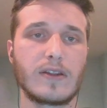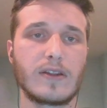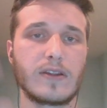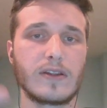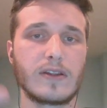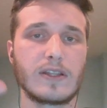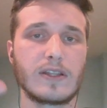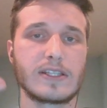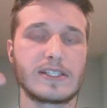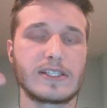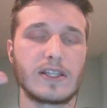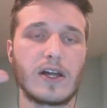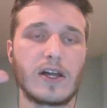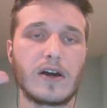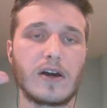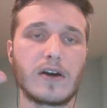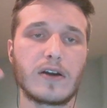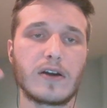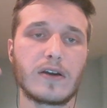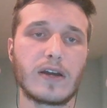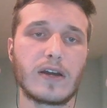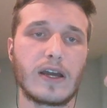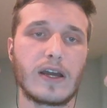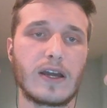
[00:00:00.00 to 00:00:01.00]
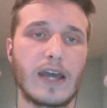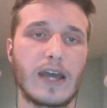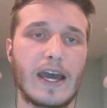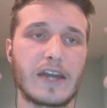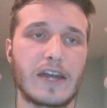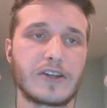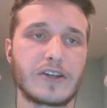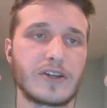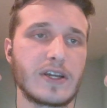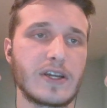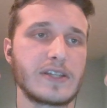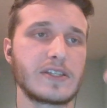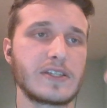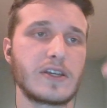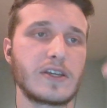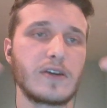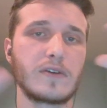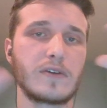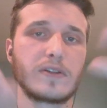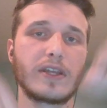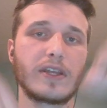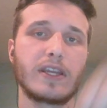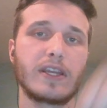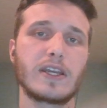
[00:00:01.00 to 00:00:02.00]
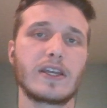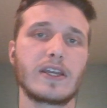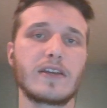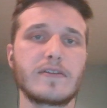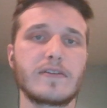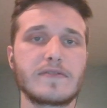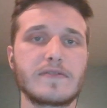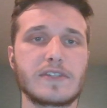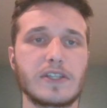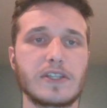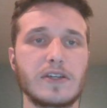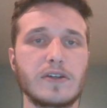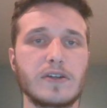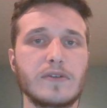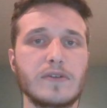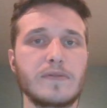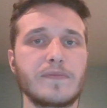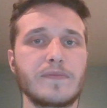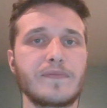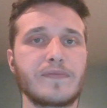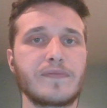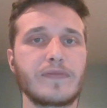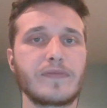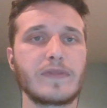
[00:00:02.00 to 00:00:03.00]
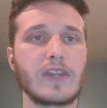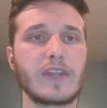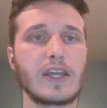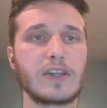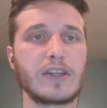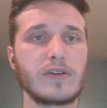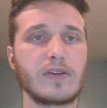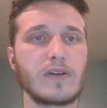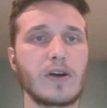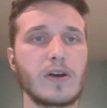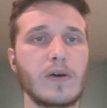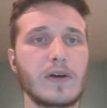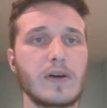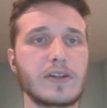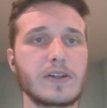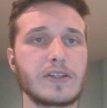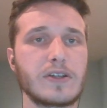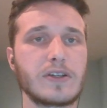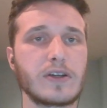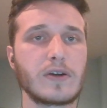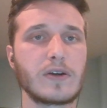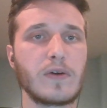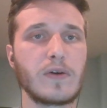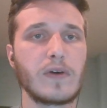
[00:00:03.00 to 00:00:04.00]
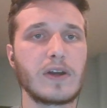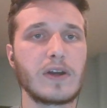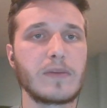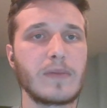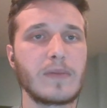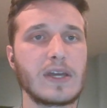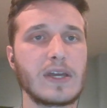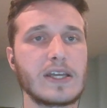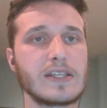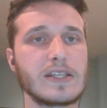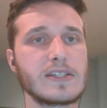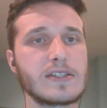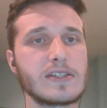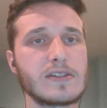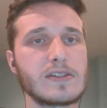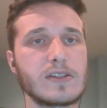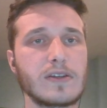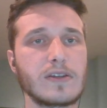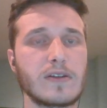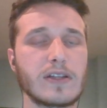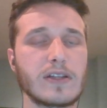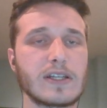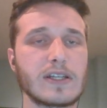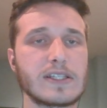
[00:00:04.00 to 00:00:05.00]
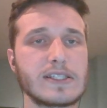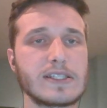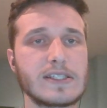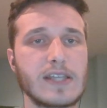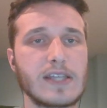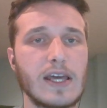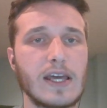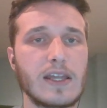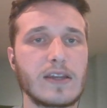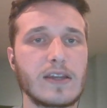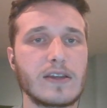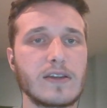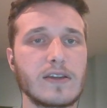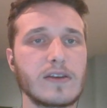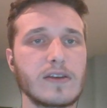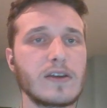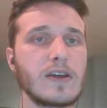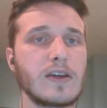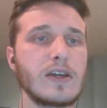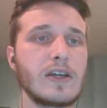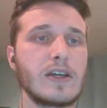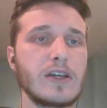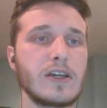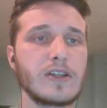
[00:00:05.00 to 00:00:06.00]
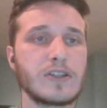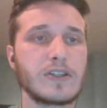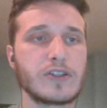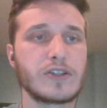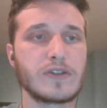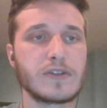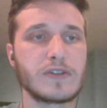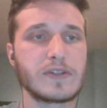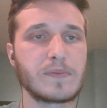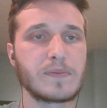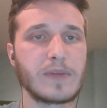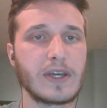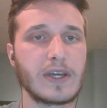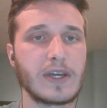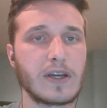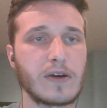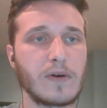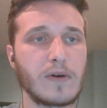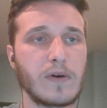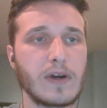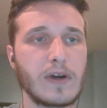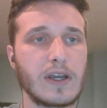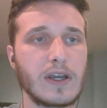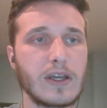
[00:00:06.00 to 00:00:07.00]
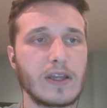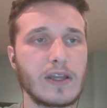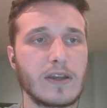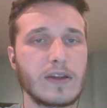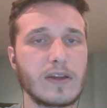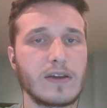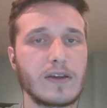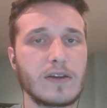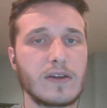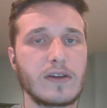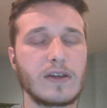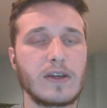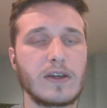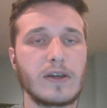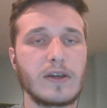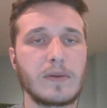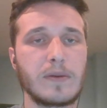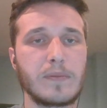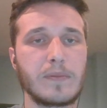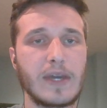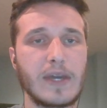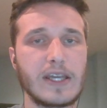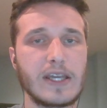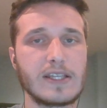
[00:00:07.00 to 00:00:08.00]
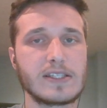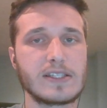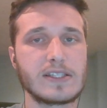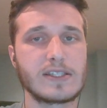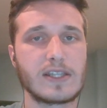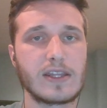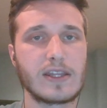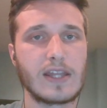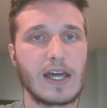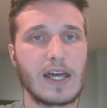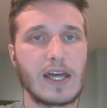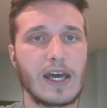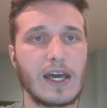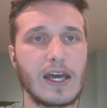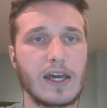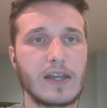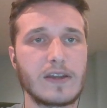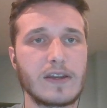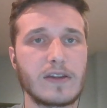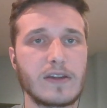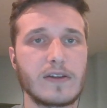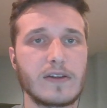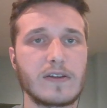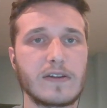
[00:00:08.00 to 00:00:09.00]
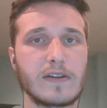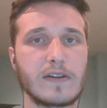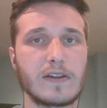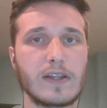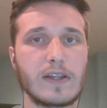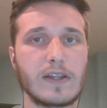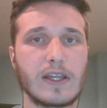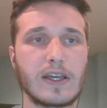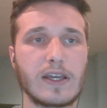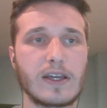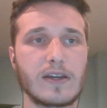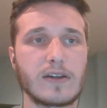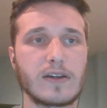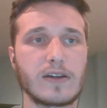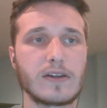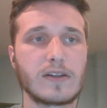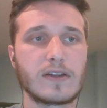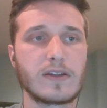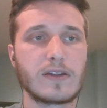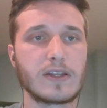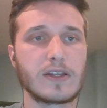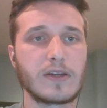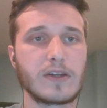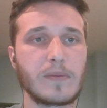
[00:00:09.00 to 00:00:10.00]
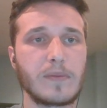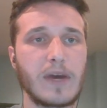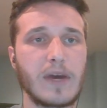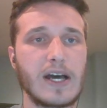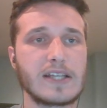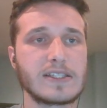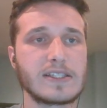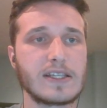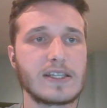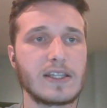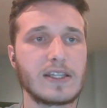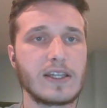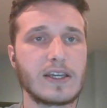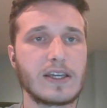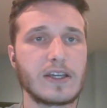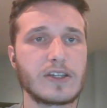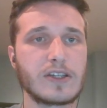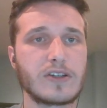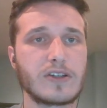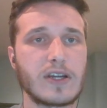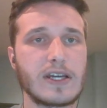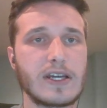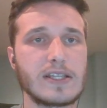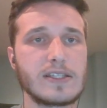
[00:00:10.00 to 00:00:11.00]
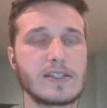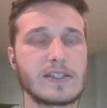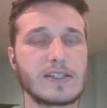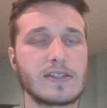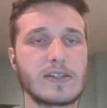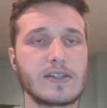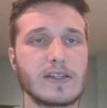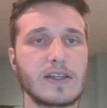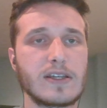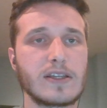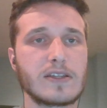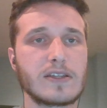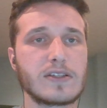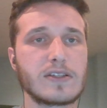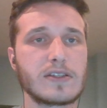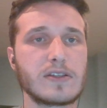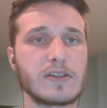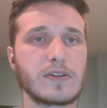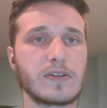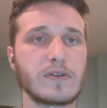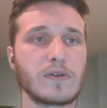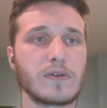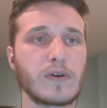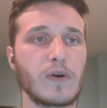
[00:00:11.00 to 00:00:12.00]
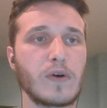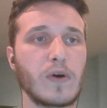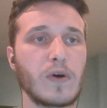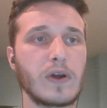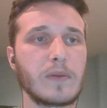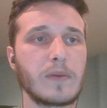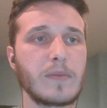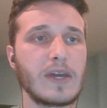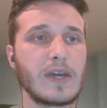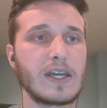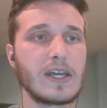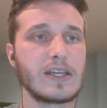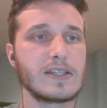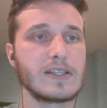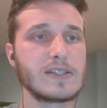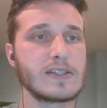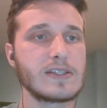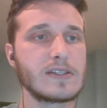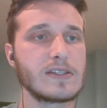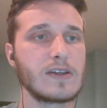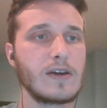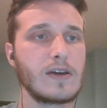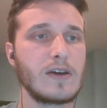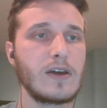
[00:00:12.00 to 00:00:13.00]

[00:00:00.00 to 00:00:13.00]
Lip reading: this long address code that it gives you. Then you go onto your Coinbase, you click send, choose Bitcoin, paste that link, the deposit link address into Coinbase,